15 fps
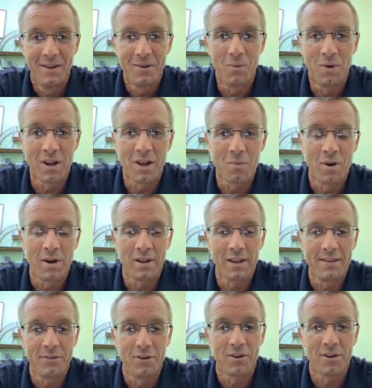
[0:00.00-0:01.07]
one-on-one
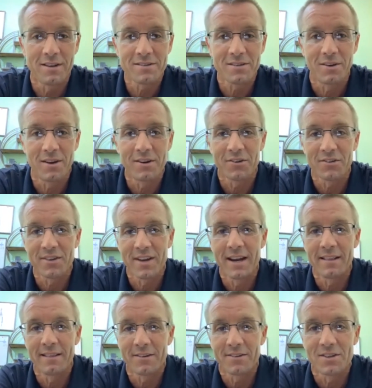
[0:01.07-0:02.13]
level, and also
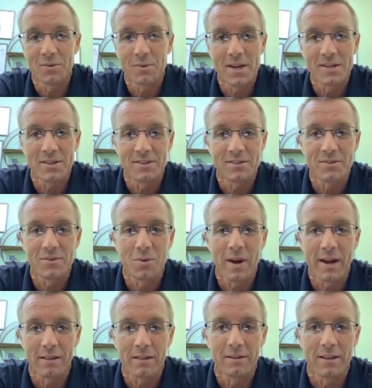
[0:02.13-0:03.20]
understanding their situations
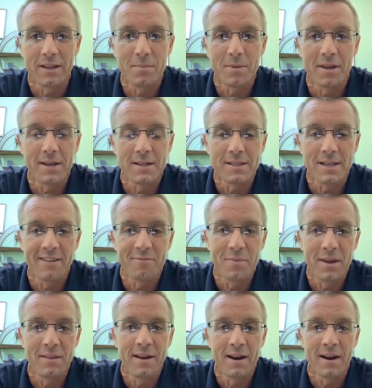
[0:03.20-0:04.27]
quite clearly, because I've
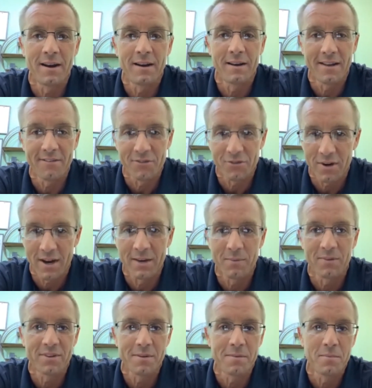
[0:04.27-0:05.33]
been there and I've trained
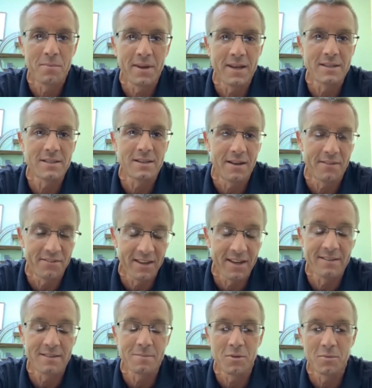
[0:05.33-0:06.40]
with some of the best and I've
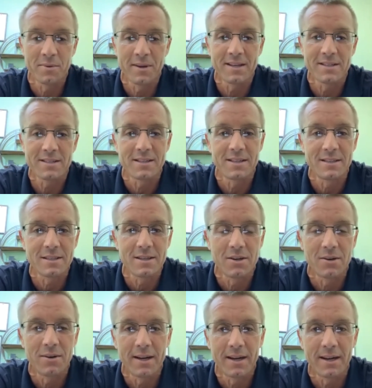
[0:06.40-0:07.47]
seen some of the best, and
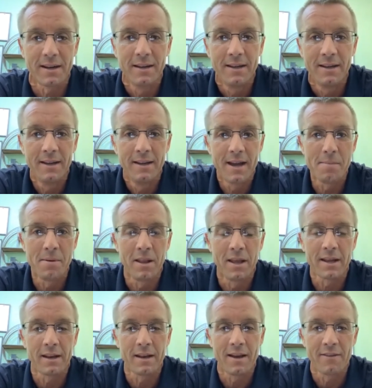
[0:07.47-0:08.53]
so. Uh, I've been
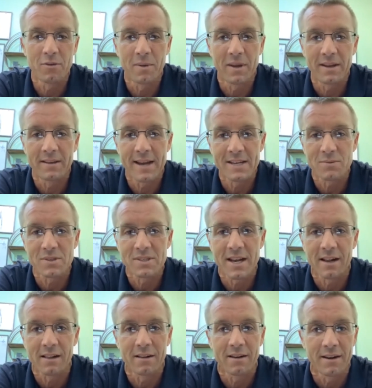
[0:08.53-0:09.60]
lucky enough to be attached with Santa
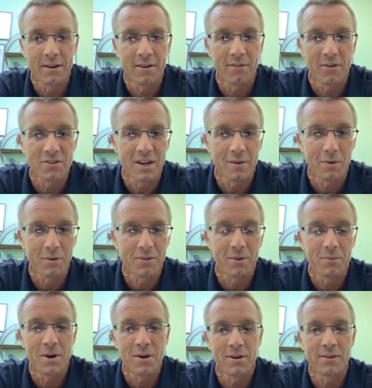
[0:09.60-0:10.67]
Clara University with their
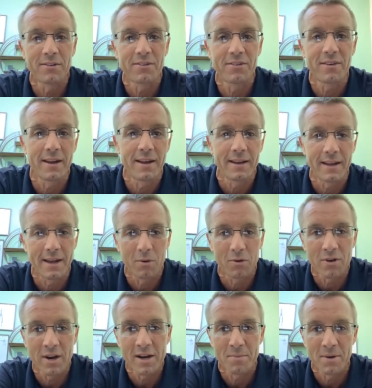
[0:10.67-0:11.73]
runners, and uh, we're
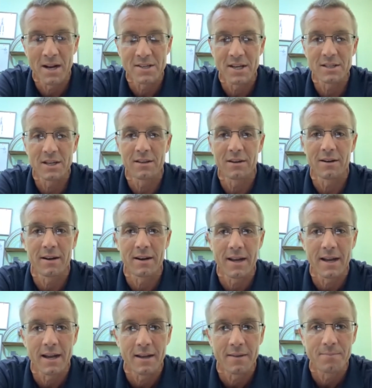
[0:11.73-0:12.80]
trying to branch out to other,
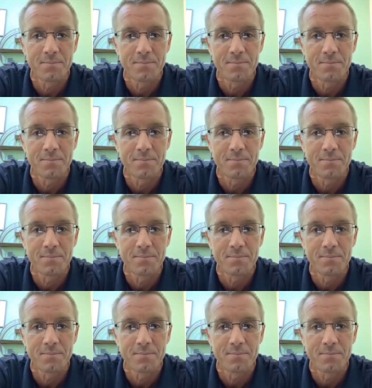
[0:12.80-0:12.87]
uh,